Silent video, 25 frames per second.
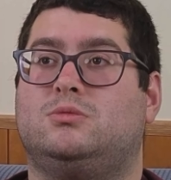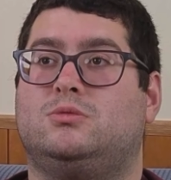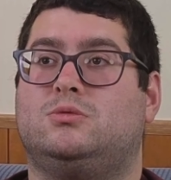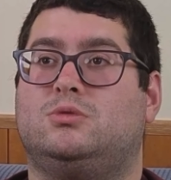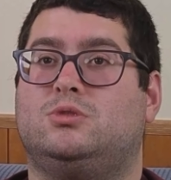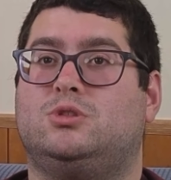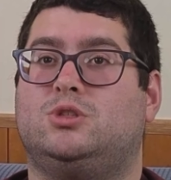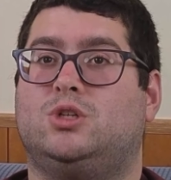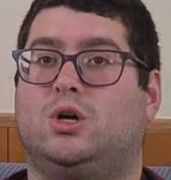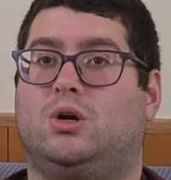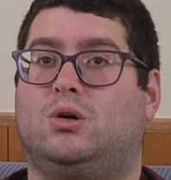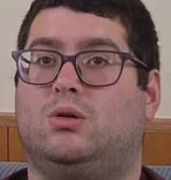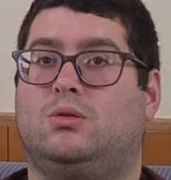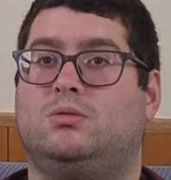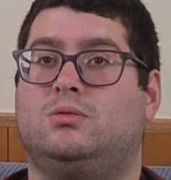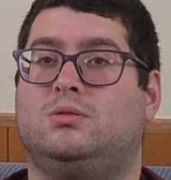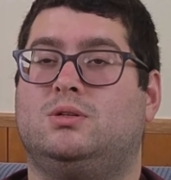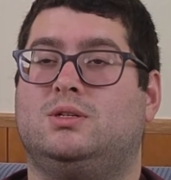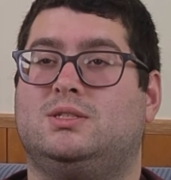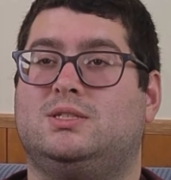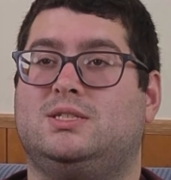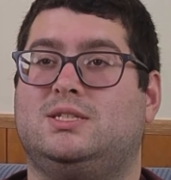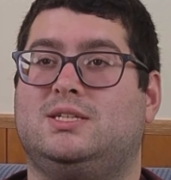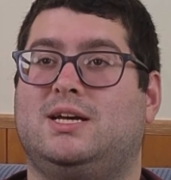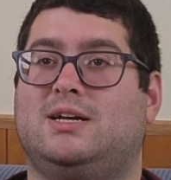Joe,
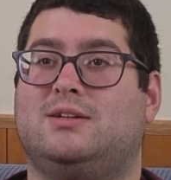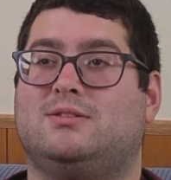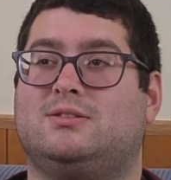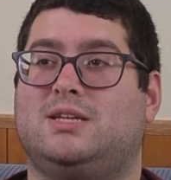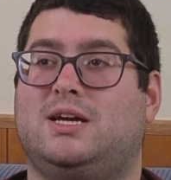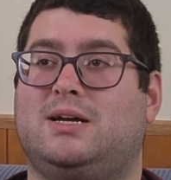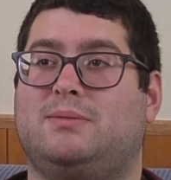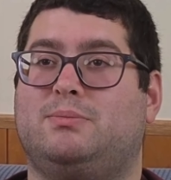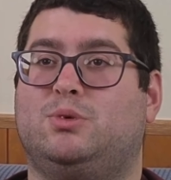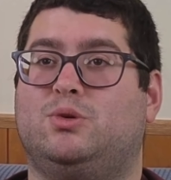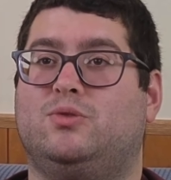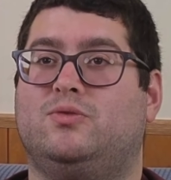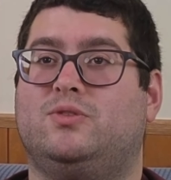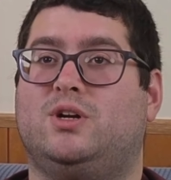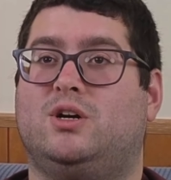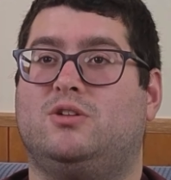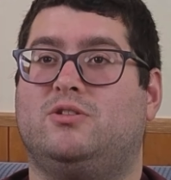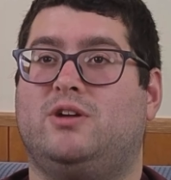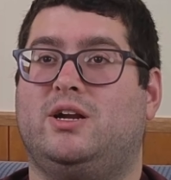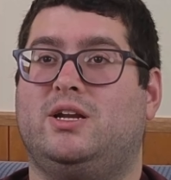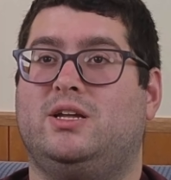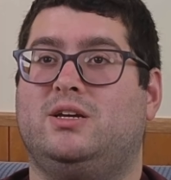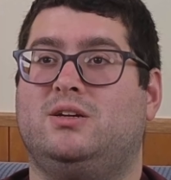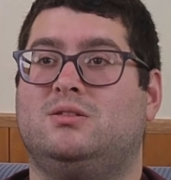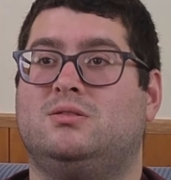is he outside moving
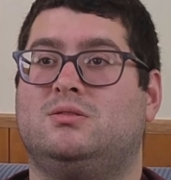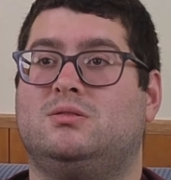already?